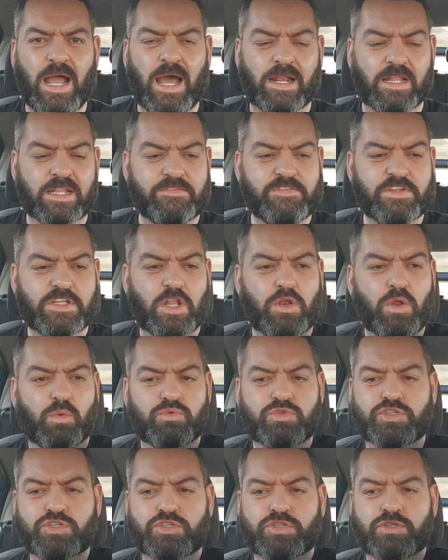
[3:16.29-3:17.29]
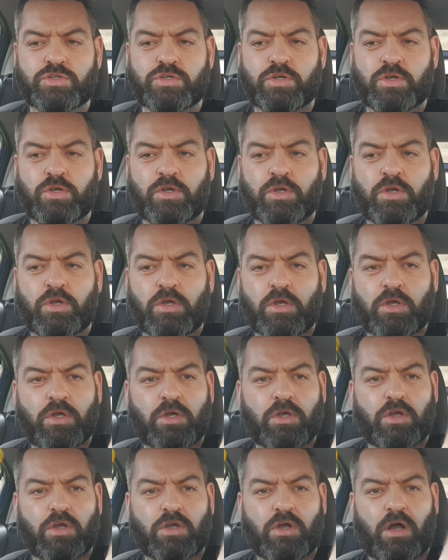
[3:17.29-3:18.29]
and I'll give you the notes.
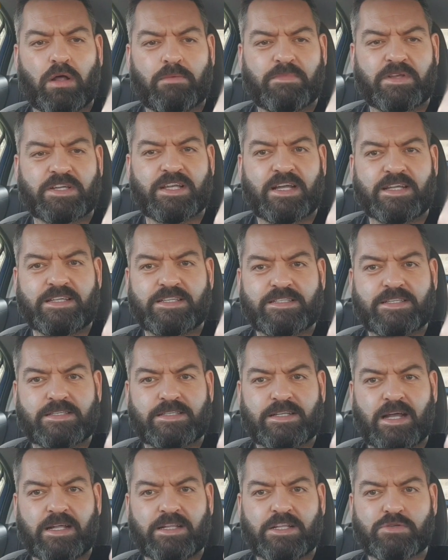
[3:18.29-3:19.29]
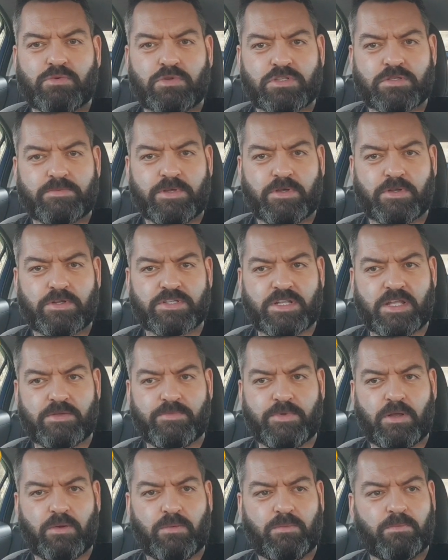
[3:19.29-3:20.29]
Oh, I'm excited to try this one, to be honest.
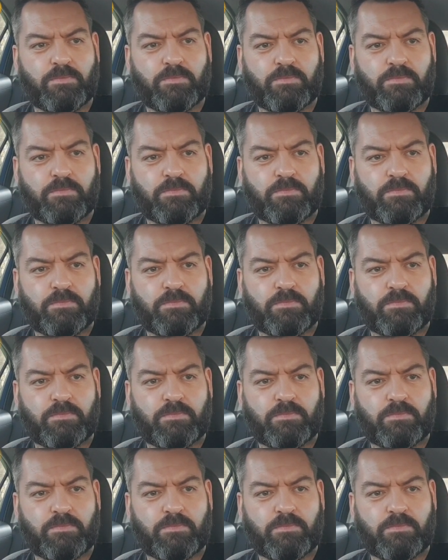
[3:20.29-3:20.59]
There we go.